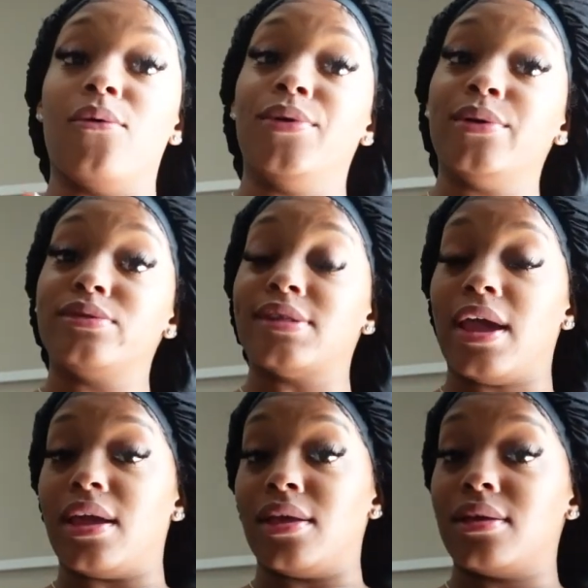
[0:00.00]
I will
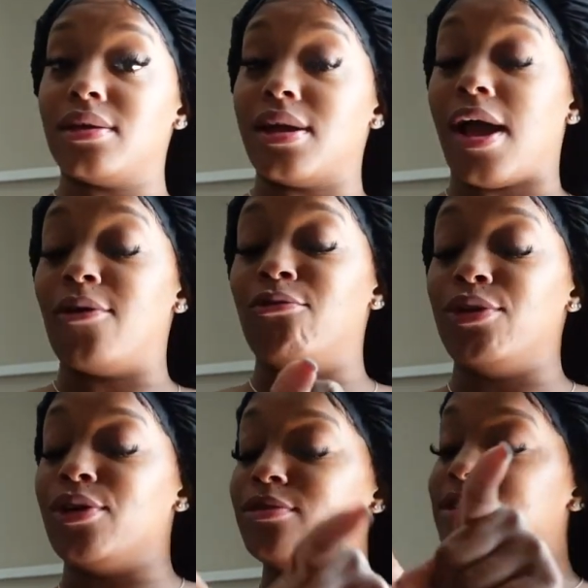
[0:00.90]
say, I
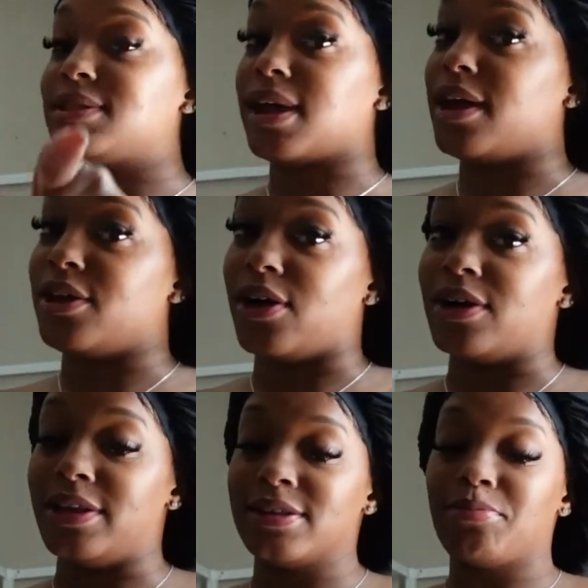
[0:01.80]
will say, y'all,
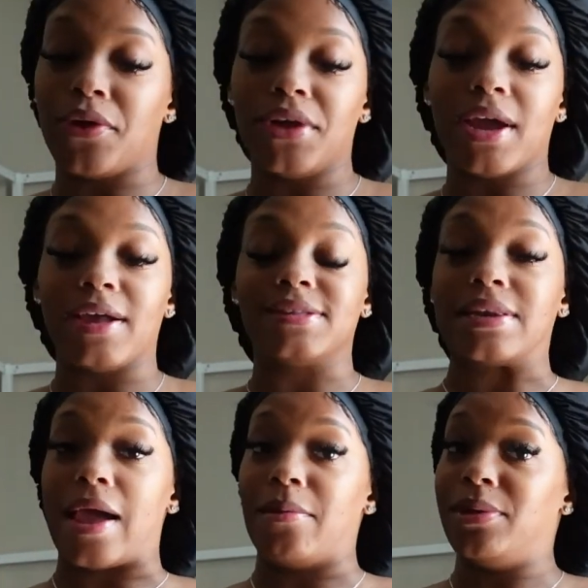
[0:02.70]
this period has
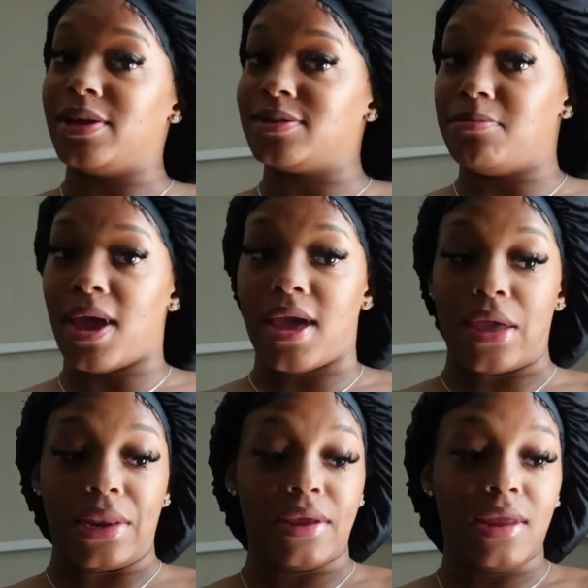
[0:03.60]
not been as
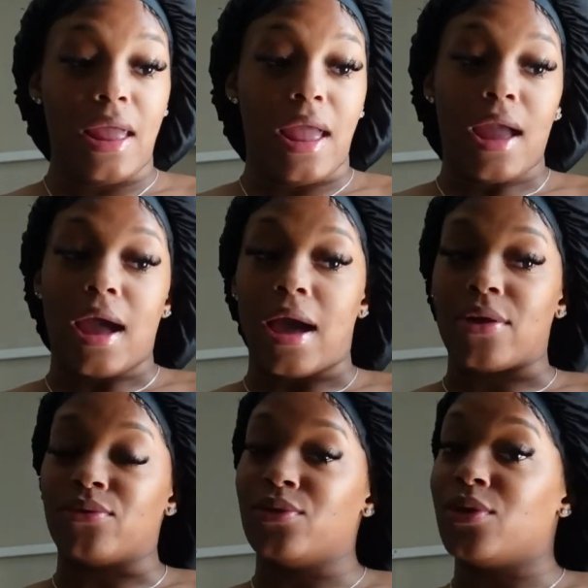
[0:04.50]
bad. I
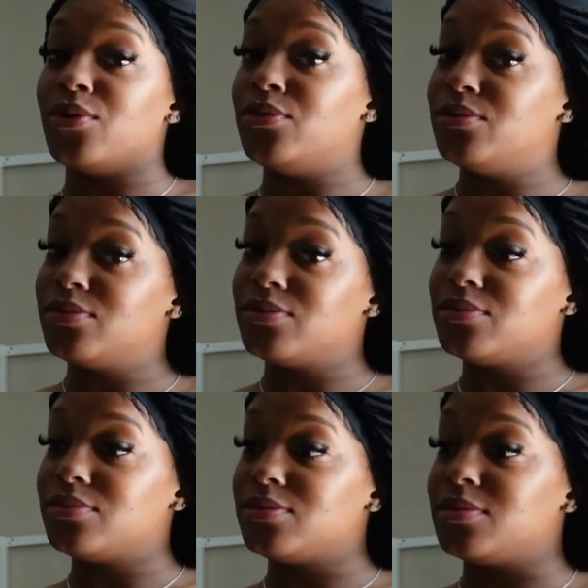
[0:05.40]
don't know,
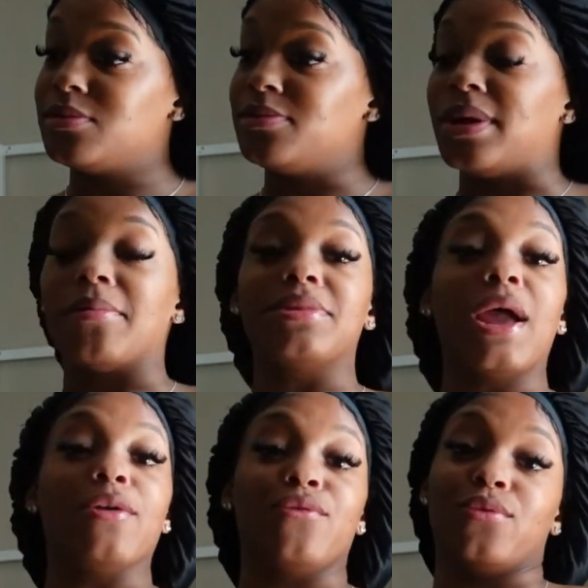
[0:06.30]
but I'm
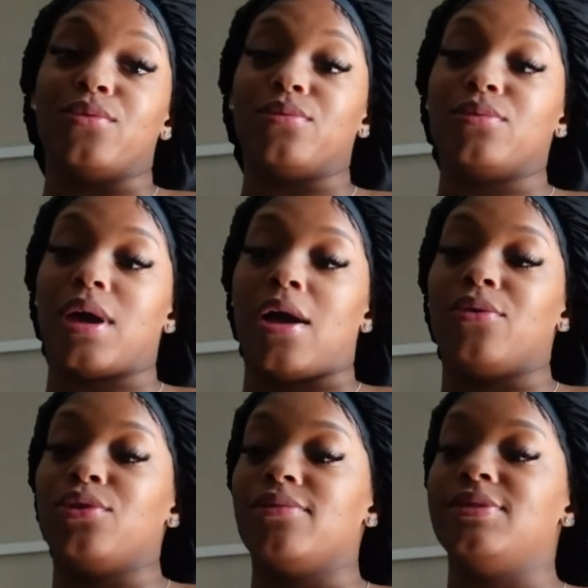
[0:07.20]
thankful. I
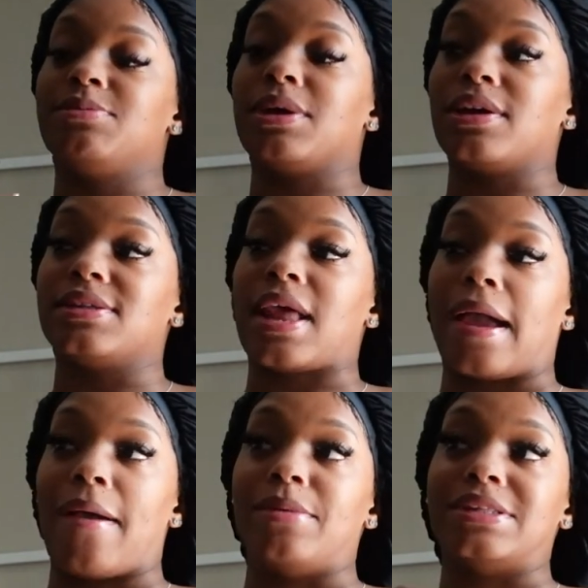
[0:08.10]
don't know if it's because,
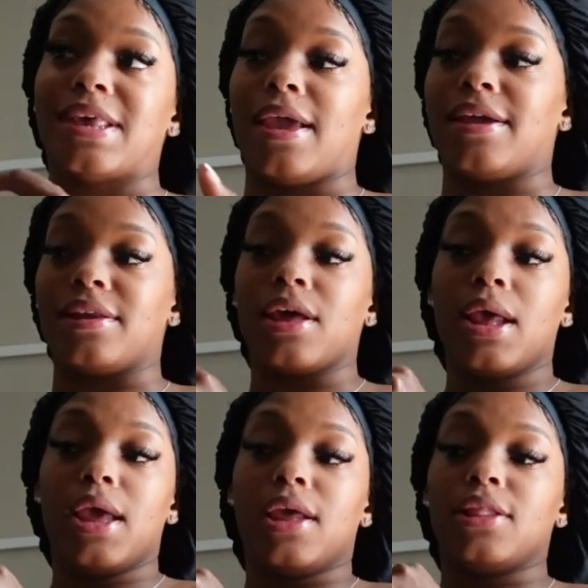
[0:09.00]
like, I've been taking
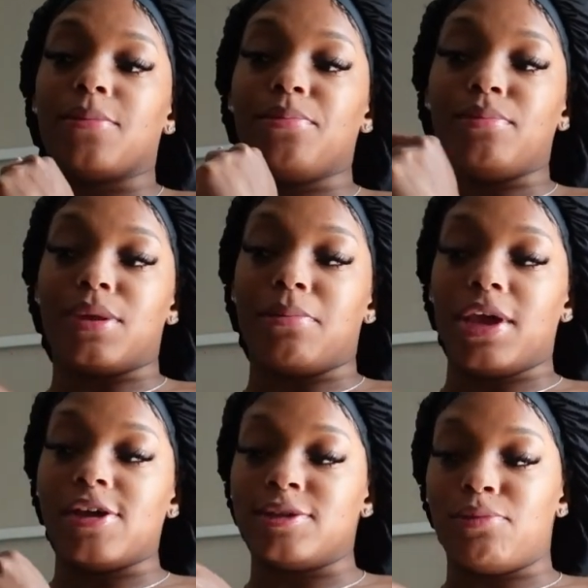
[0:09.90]
the, the
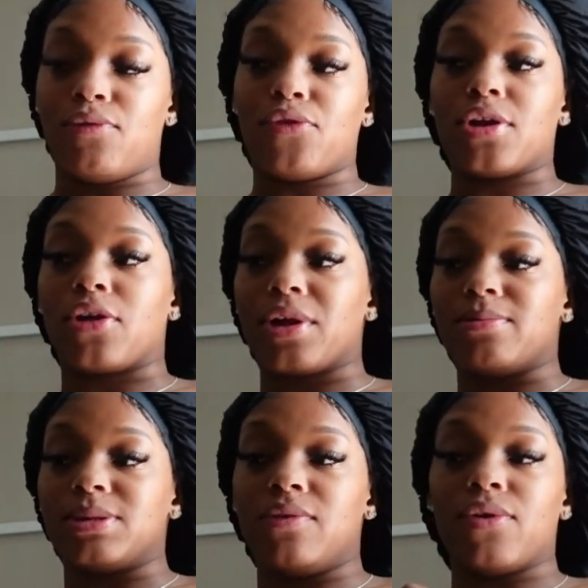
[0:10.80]
meds before the
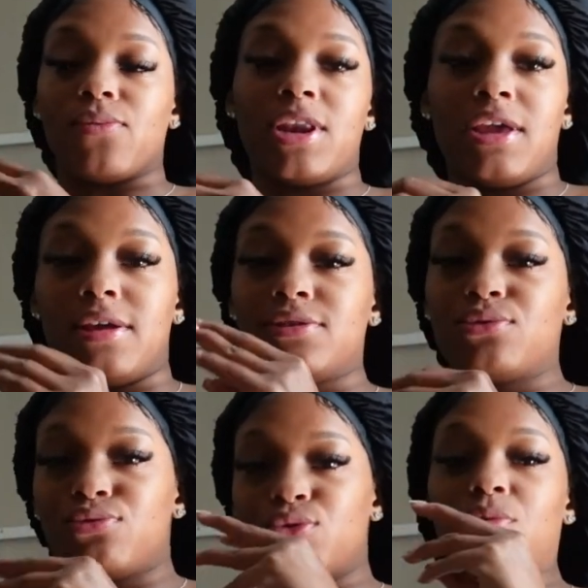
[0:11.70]
cramps even really get
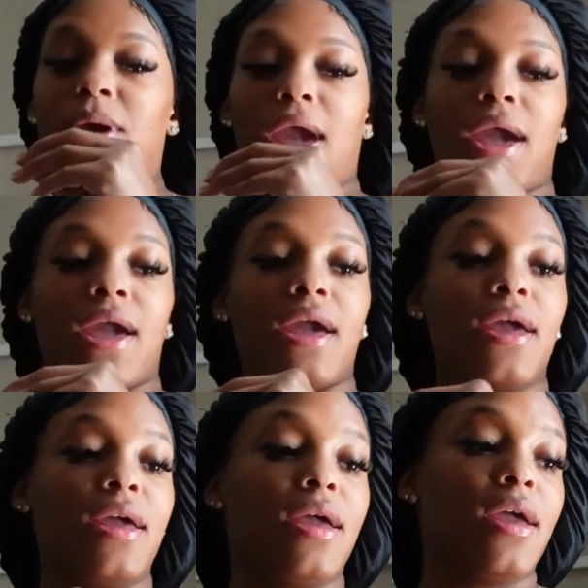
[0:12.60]
too, too bad
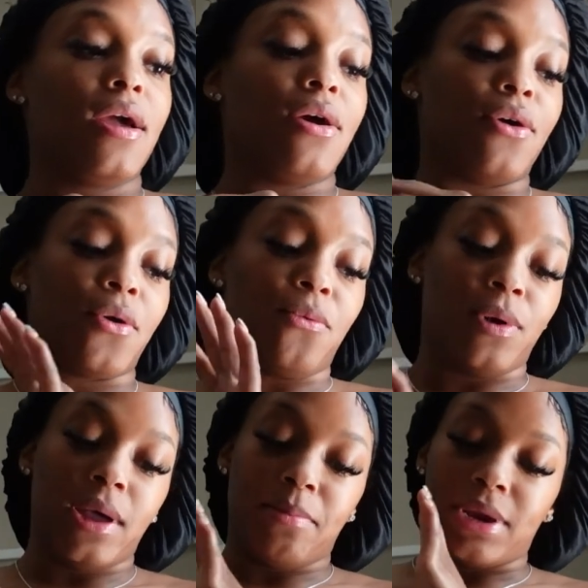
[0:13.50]
or
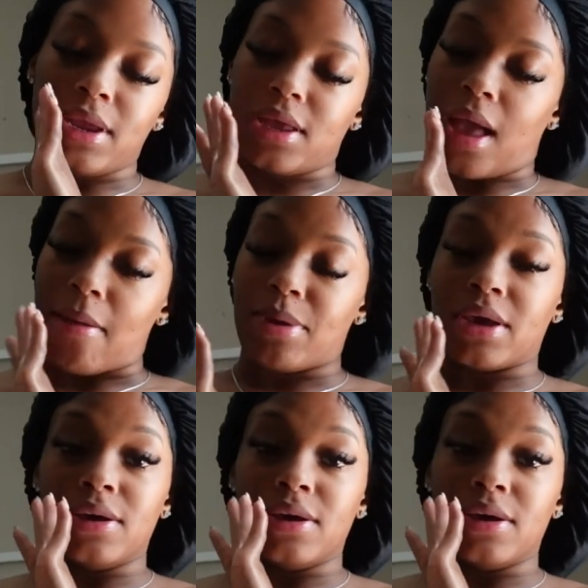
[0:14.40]
what, but it I've been